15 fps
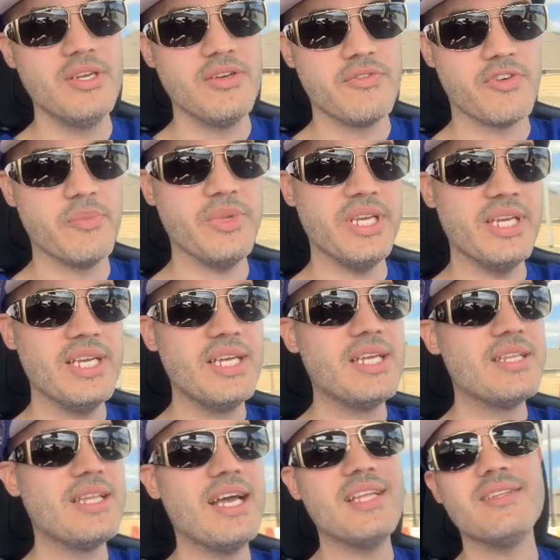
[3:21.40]
for me
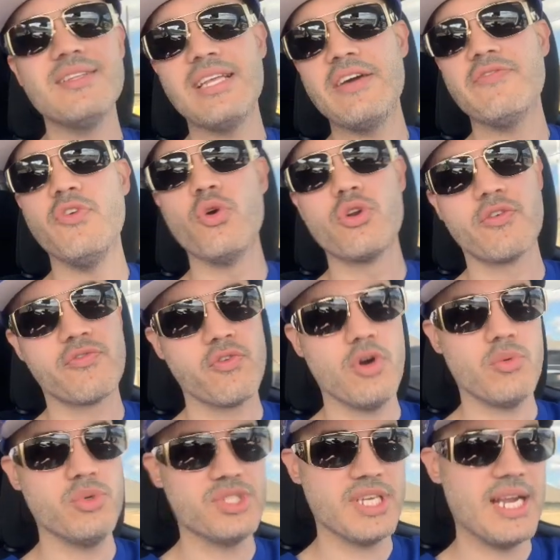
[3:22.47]
that voter
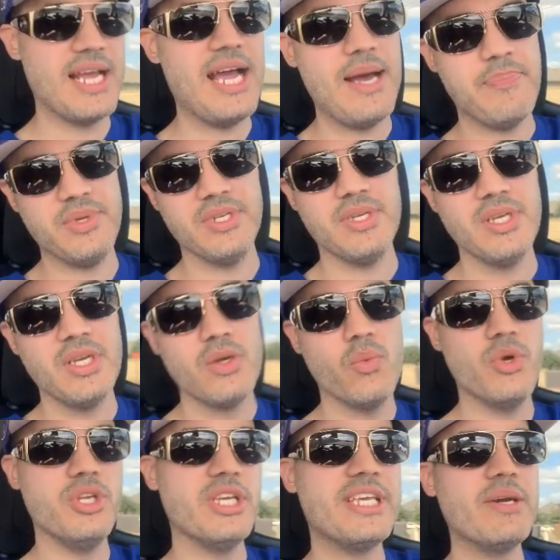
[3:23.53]
fraud was going to happen
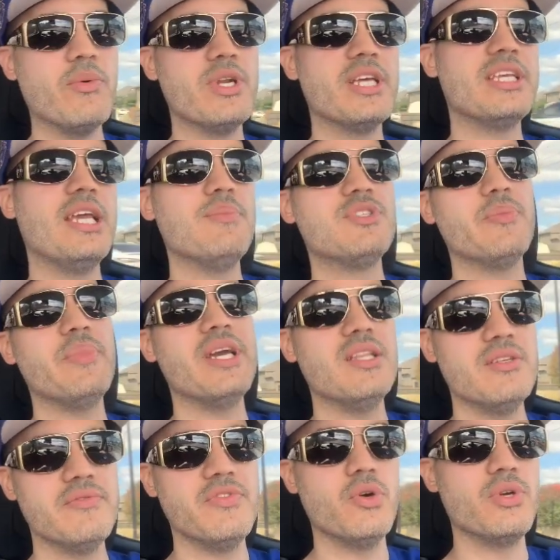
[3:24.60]
when it came to
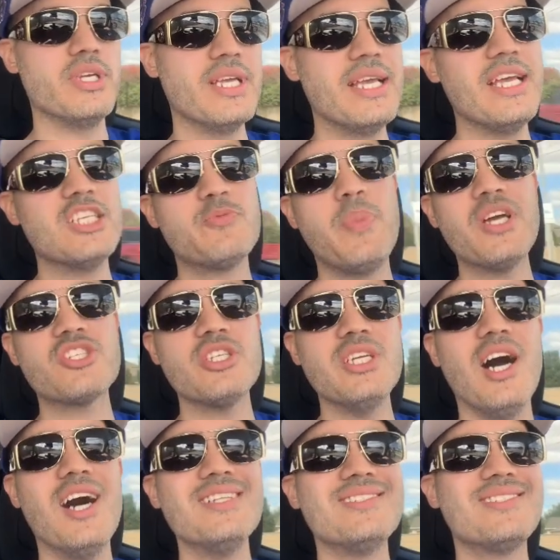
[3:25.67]
mail-in voting, especially
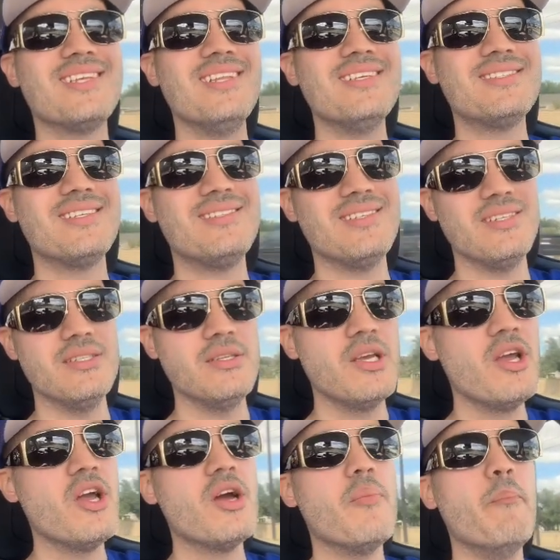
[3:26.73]
unsolicited
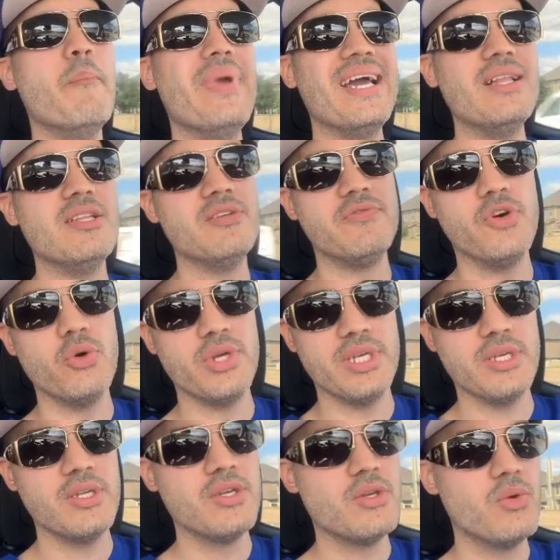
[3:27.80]
mail-in
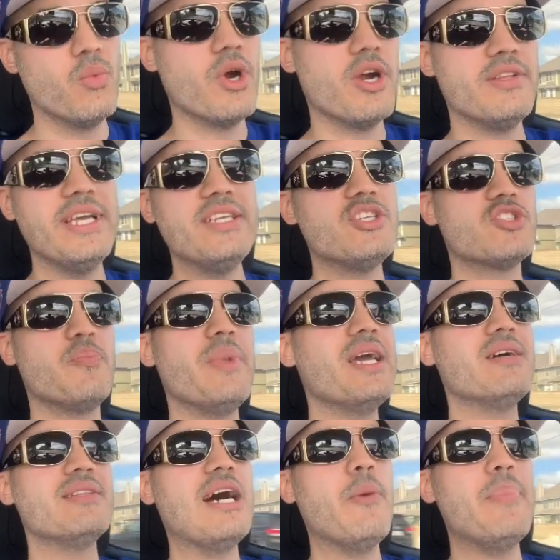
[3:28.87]
voting, where they just
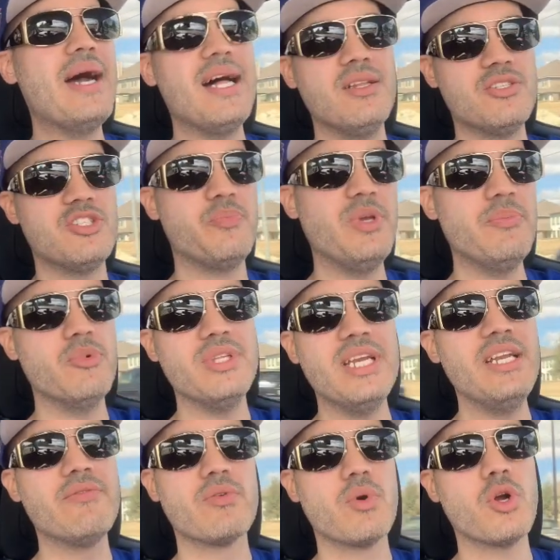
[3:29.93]
mailed out ballots to people. They
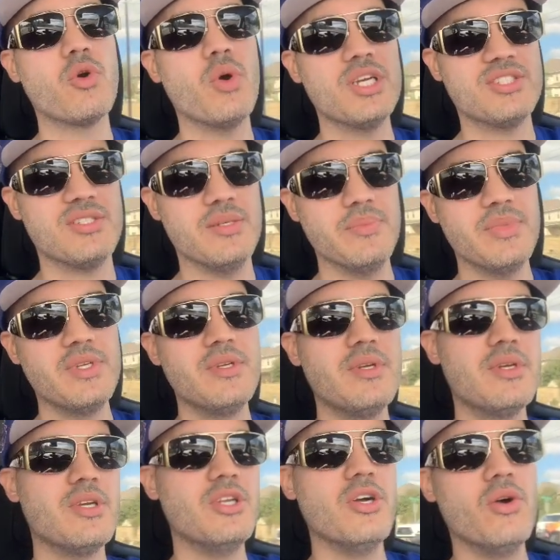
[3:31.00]
didn't even request
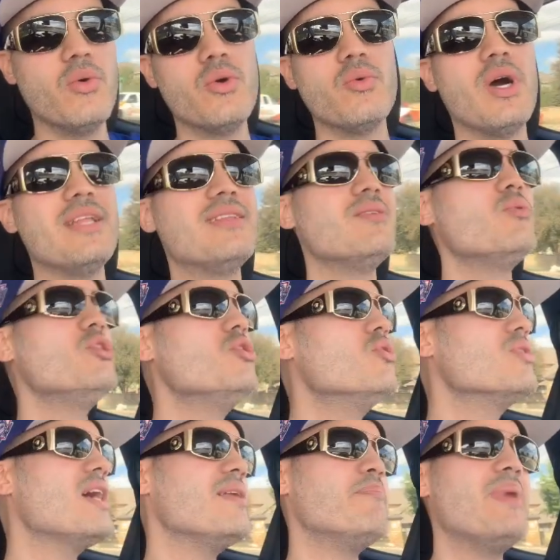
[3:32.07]
them. You know, we
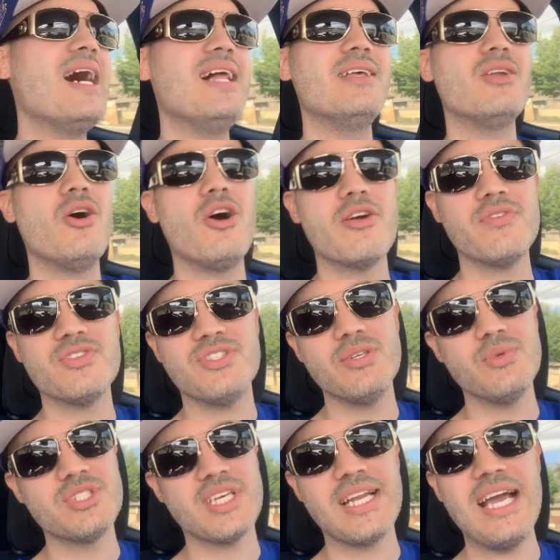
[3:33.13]
know that ballot harvesting
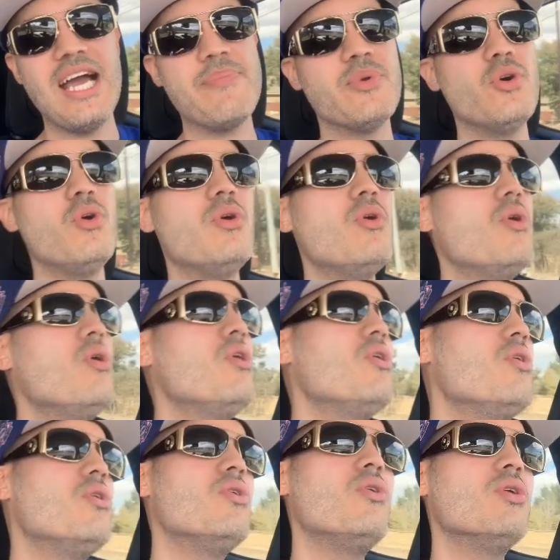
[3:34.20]
was going to happen.
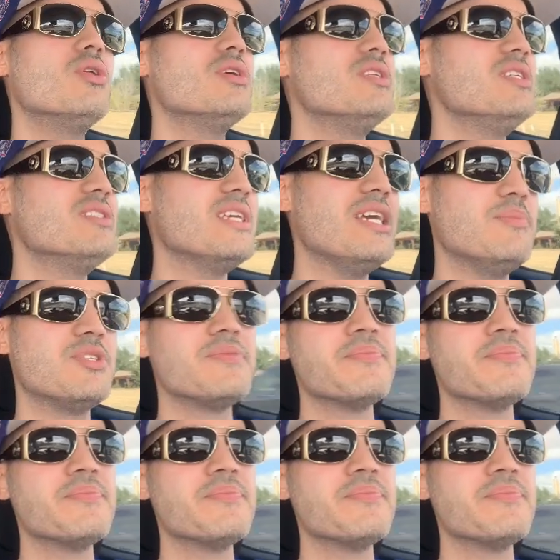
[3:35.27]
All of these games.